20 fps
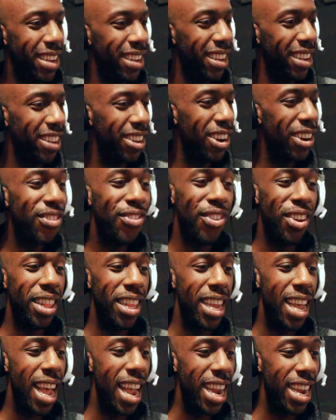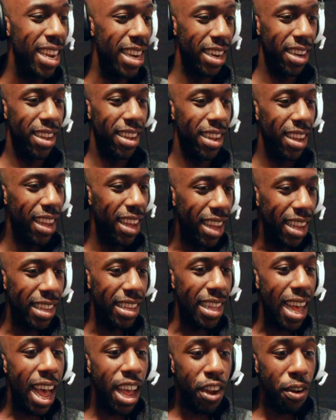This girl's really hating.
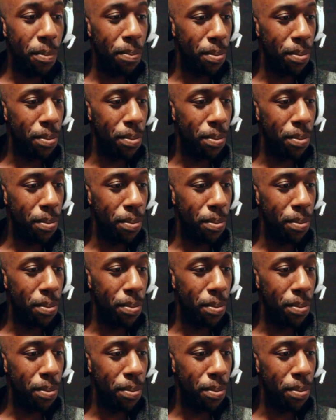Is that your